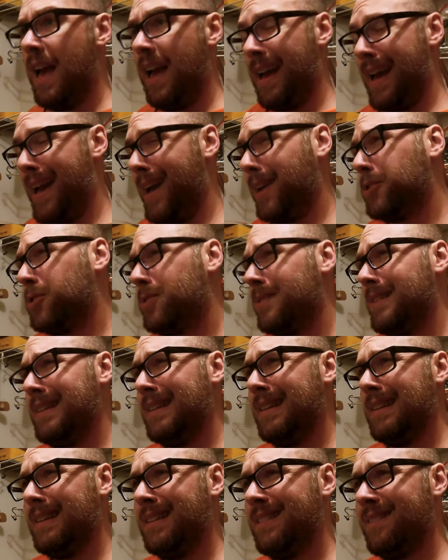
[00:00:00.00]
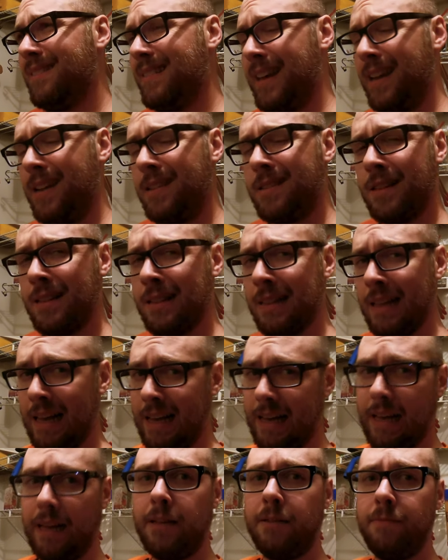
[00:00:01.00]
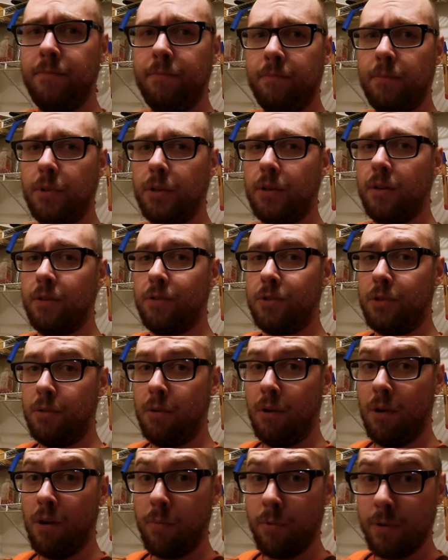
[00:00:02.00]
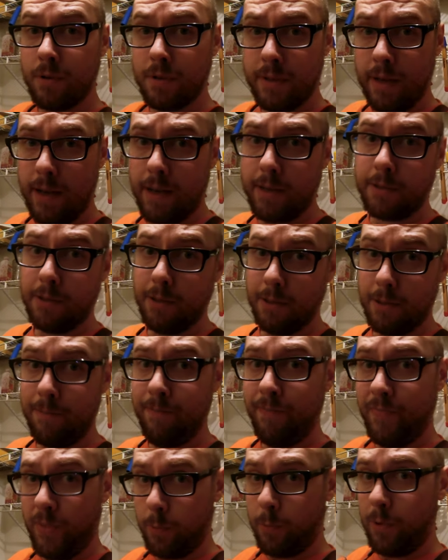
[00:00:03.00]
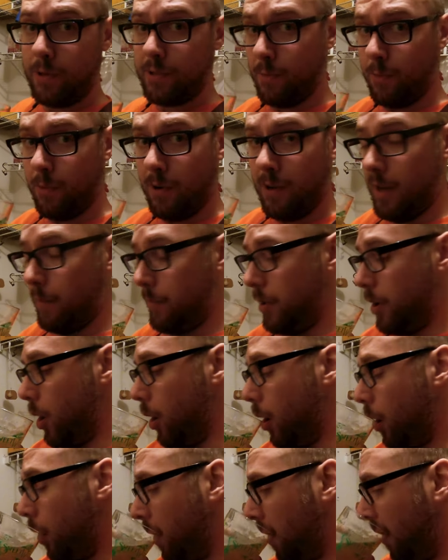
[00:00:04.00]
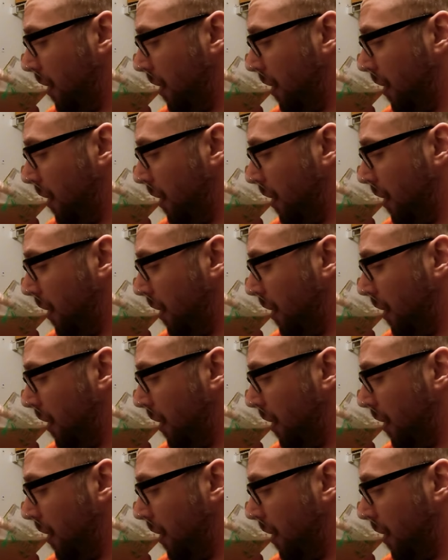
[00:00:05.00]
Actually, that is a lie, because you are precisely the reason why I'm here.